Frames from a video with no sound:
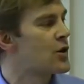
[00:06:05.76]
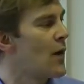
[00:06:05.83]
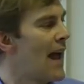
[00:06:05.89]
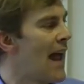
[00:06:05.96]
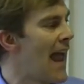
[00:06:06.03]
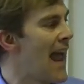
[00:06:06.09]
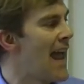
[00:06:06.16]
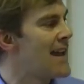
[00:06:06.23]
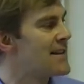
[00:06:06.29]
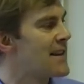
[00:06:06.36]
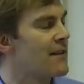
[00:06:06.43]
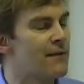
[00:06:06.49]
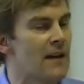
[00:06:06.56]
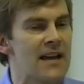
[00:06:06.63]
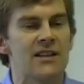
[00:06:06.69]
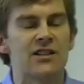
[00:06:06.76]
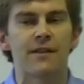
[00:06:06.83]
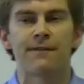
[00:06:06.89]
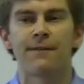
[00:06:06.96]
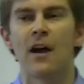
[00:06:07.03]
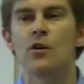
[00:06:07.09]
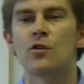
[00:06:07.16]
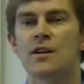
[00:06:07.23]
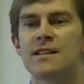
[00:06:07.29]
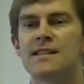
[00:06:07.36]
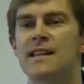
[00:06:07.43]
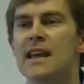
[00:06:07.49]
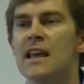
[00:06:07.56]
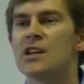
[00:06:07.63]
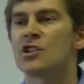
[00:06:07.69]
to a head and into focus
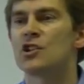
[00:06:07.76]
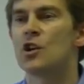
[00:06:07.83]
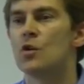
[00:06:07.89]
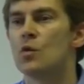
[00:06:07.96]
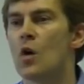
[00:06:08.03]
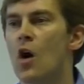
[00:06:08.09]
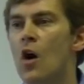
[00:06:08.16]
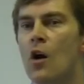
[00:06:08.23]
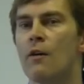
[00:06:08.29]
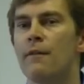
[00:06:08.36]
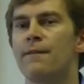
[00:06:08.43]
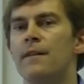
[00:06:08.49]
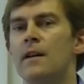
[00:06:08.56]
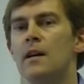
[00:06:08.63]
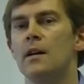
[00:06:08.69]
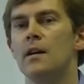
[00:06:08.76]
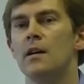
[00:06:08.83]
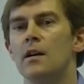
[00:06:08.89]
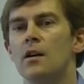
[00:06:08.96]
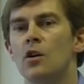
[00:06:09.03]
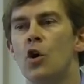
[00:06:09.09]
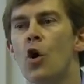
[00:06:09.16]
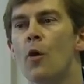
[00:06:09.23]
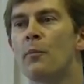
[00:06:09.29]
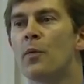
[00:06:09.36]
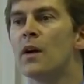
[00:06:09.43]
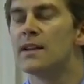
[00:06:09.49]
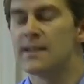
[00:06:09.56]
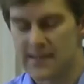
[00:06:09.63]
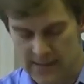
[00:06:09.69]
the issue of
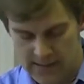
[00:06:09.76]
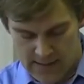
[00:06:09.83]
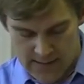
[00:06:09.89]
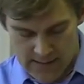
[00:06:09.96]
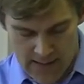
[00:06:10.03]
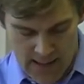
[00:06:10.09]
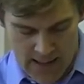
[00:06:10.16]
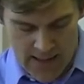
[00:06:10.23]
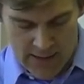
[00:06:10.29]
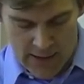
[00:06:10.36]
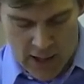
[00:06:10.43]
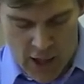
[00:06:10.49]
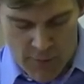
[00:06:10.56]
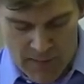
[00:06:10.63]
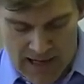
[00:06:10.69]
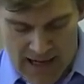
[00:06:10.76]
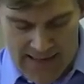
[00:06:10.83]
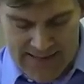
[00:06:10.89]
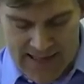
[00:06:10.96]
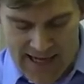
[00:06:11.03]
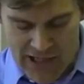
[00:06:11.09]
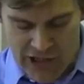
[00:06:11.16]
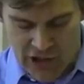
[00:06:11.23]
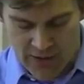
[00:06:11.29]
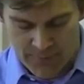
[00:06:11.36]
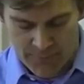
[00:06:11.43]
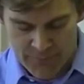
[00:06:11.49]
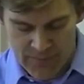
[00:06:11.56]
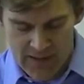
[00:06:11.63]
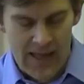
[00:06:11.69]
corporate
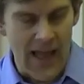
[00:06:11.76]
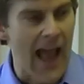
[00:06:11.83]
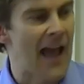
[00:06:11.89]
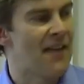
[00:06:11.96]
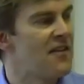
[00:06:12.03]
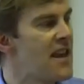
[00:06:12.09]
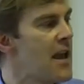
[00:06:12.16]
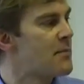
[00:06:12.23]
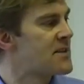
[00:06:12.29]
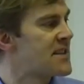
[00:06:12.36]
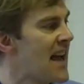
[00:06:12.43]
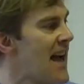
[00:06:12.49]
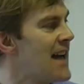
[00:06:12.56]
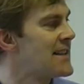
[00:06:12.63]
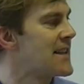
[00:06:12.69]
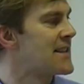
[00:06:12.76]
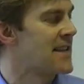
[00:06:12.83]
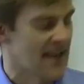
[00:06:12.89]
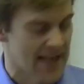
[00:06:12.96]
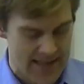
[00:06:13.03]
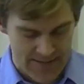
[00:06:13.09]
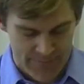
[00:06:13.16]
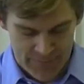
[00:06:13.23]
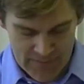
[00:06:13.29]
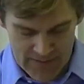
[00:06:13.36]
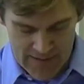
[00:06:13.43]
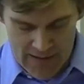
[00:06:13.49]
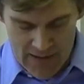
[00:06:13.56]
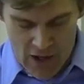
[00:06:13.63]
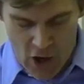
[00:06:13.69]
globalization and the absurdity
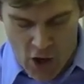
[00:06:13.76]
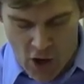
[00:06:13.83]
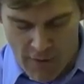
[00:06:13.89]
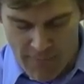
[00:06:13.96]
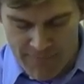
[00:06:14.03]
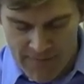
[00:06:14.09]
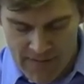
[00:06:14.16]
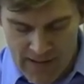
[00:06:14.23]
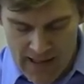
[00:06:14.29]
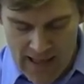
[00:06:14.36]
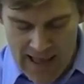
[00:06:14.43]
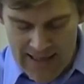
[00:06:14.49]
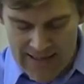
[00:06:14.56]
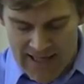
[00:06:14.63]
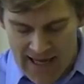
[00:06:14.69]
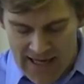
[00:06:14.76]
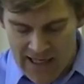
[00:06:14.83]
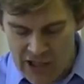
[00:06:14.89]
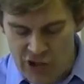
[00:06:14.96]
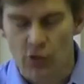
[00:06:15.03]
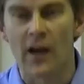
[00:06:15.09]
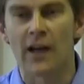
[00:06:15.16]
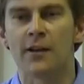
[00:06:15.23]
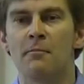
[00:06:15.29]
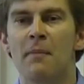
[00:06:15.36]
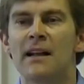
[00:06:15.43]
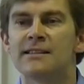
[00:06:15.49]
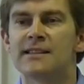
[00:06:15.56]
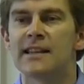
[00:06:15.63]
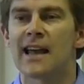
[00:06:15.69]
of a Danish-run
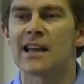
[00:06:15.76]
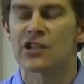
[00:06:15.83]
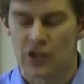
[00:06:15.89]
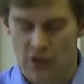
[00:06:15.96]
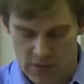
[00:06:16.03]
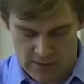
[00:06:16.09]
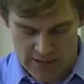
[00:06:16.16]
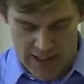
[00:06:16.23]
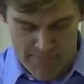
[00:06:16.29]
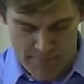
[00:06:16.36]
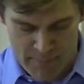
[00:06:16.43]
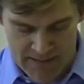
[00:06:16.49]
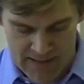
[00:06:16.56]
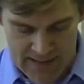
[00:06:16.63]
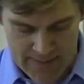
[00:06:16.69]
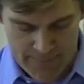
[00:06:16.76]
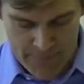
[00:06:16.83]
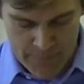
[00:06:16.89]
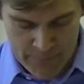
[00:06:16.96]
multinational company